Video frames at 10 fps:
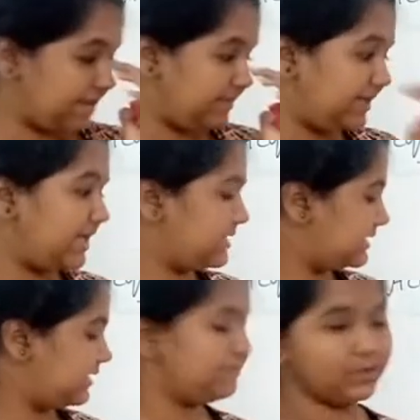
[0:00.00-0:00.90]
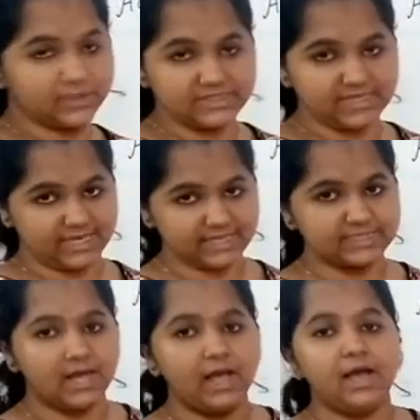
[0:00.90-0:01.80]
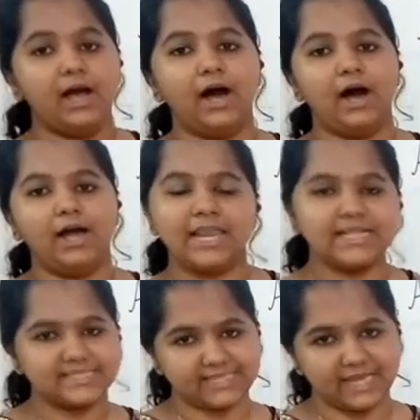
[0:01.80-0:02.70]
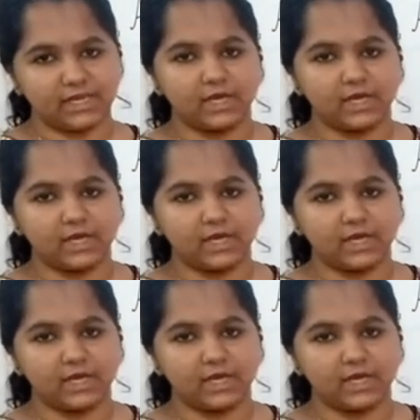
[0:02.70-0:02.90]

mediated immunity is, let's take,